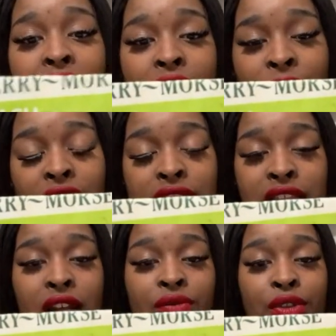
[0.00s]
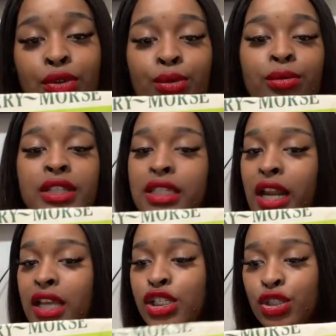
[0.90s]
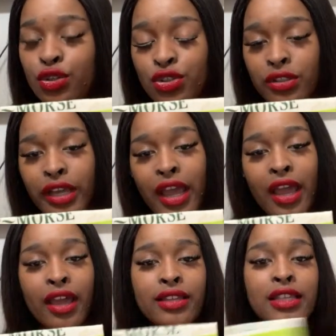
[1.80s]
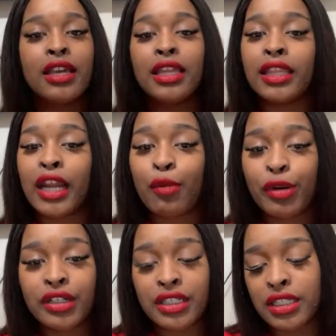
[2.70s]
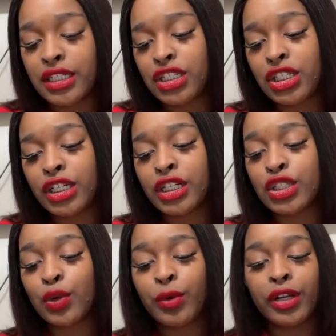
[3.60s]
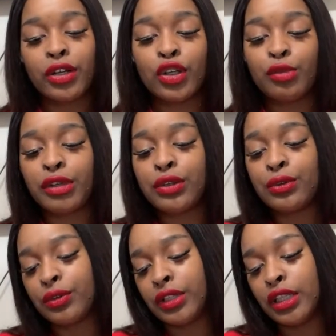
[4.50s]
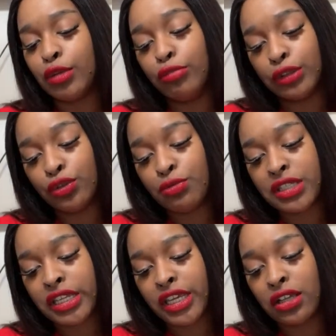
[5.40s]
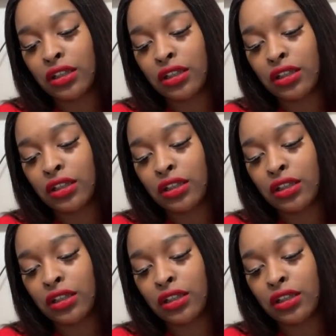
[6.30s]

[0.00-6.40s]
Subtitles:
have outside of the new ones that I showed you guys that I purchased this year. So we are going to be doing the Bloomsdale